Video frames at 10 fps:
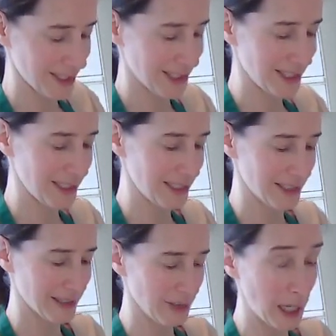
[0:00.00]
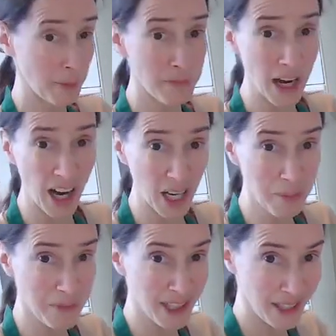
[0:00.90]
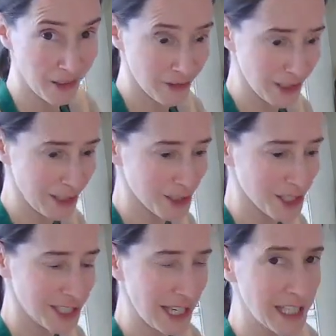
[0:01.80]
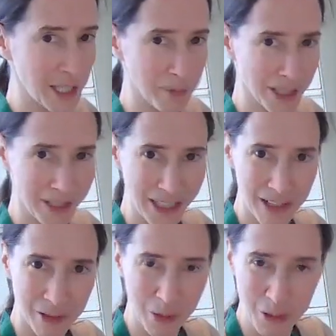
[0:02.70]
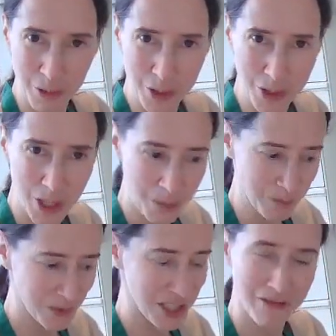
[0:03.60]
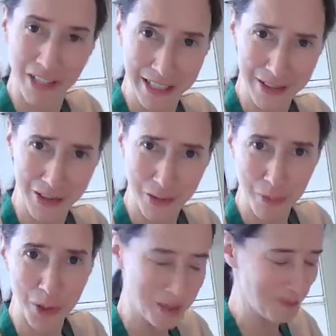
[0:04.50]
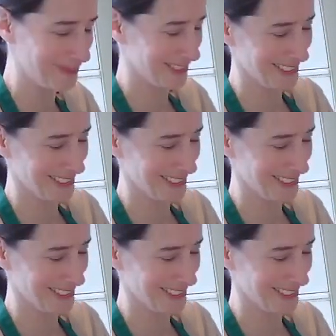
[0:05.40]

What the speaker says: Okay, I'm near there today. I might have a wee wander up and see if I can spot him.